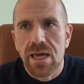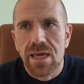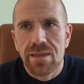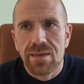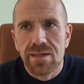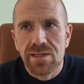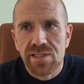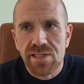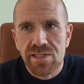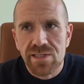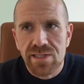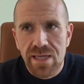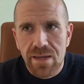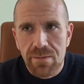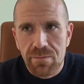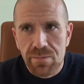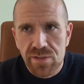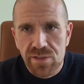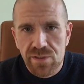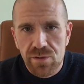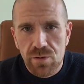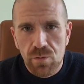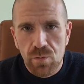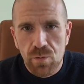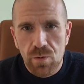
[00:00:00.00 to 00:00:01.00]
This is the
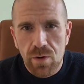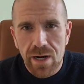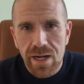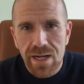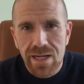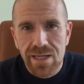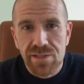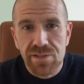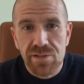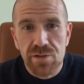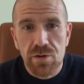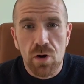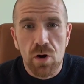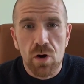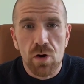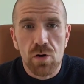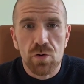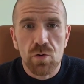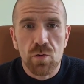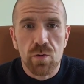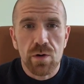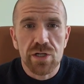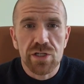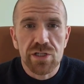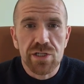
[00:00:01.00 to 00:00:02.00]
episode where I answer
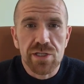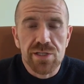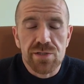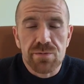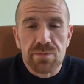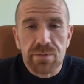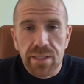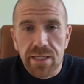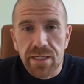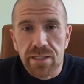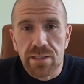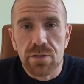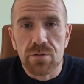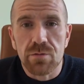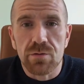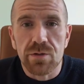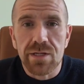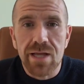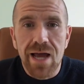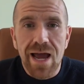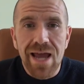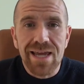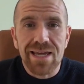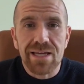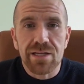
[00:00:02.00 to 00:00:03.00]
all questions related to
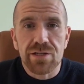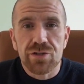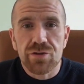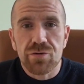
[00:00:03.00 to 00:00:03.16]
diet,